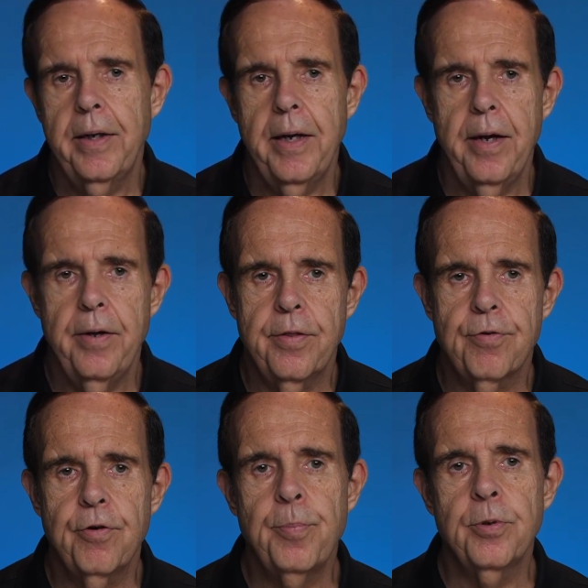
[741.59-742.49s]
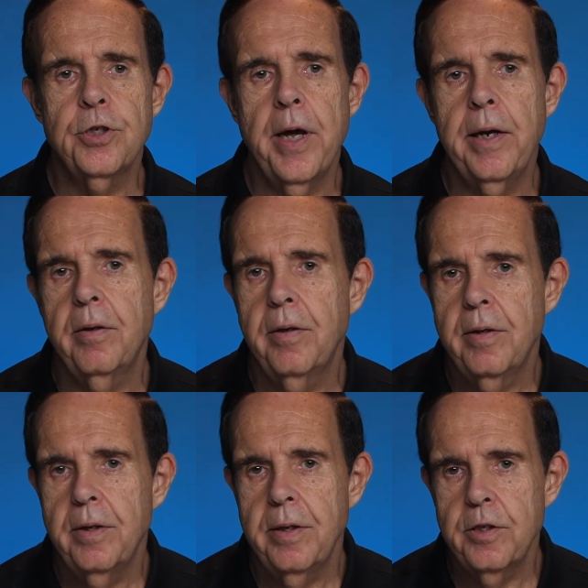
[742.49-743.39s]
3%
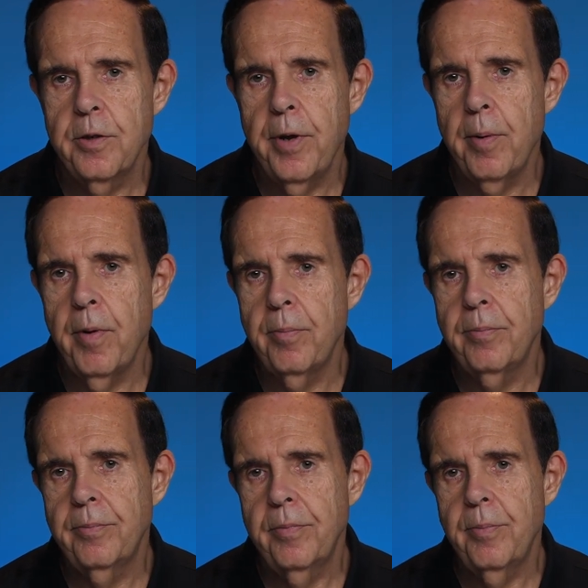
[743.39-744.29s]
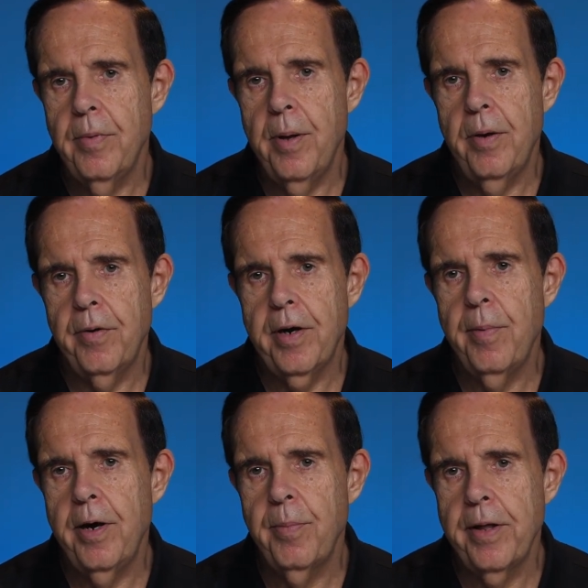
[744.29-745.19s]
is the minimum
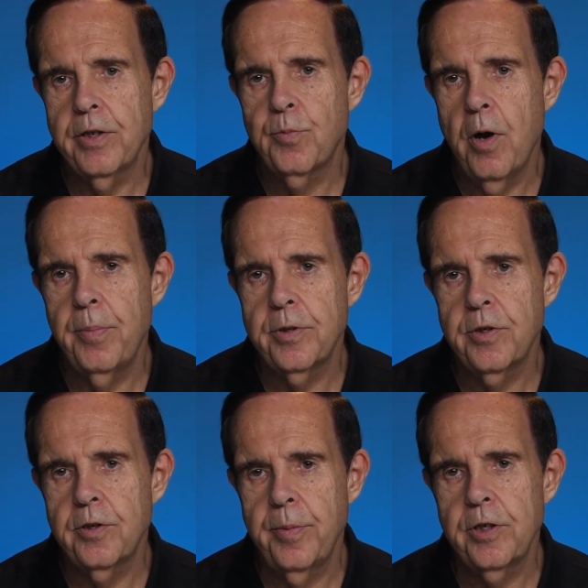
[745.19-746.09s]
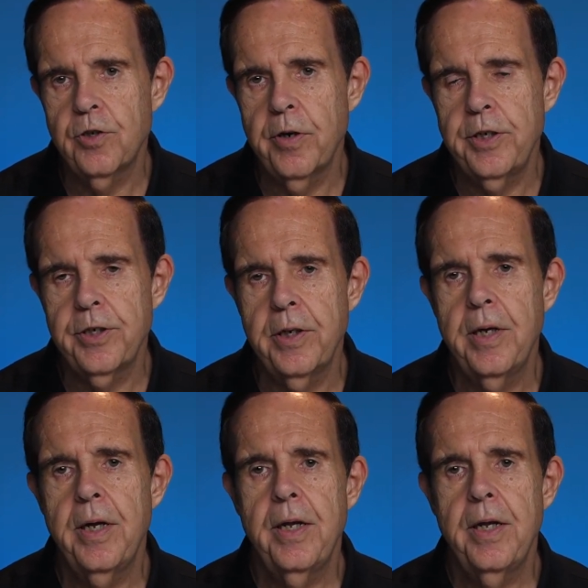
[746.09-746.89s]
recommended by the Small Business Administration.